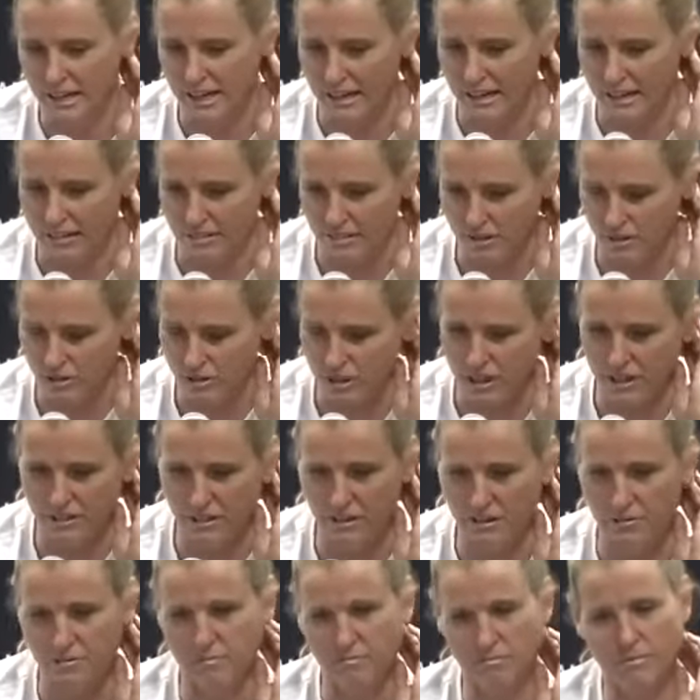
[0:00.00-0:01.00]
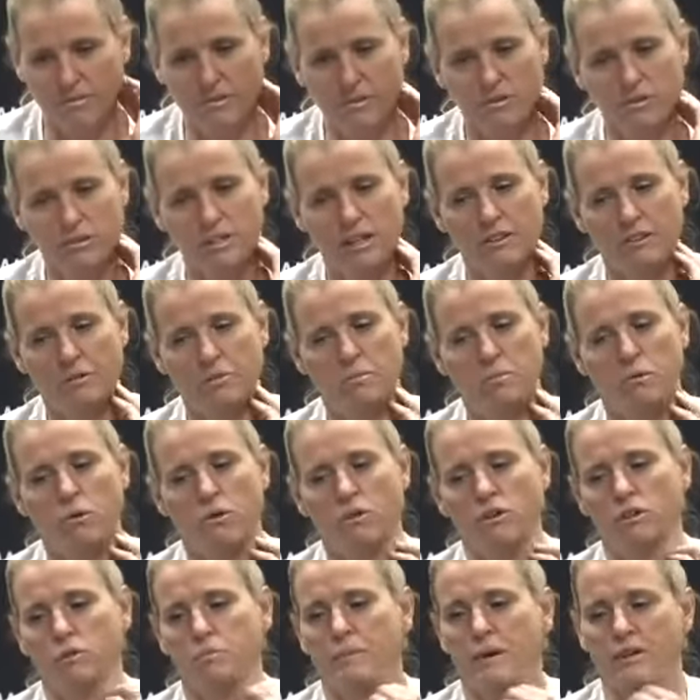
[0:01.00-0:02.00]
there's nothing more
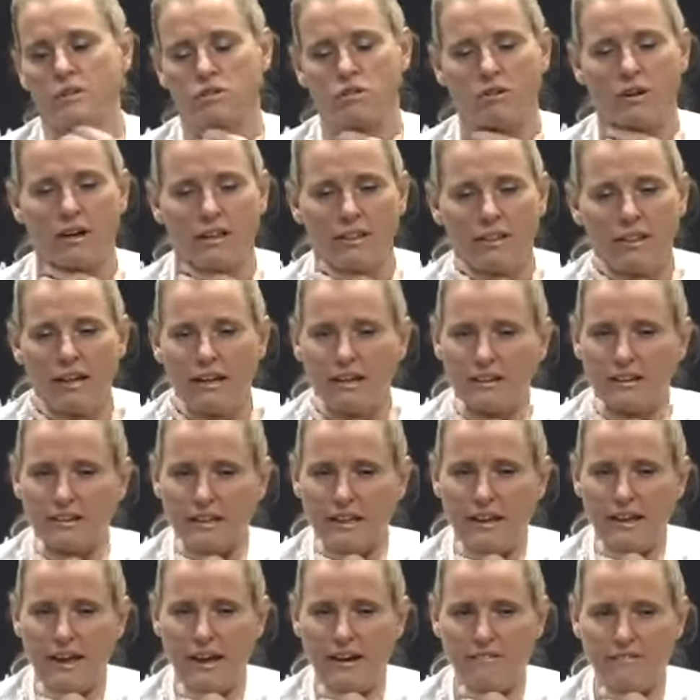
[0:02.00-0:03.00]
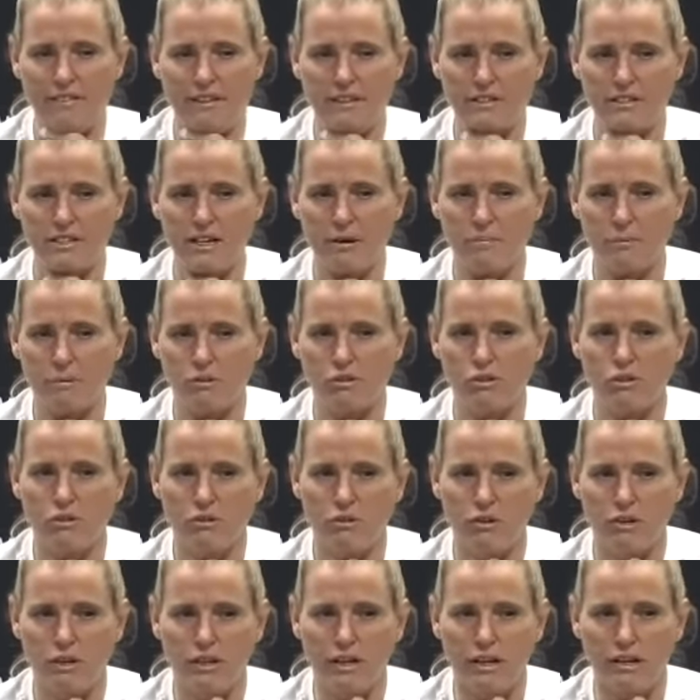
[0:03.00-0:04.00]
special, I think, than having this opportunity.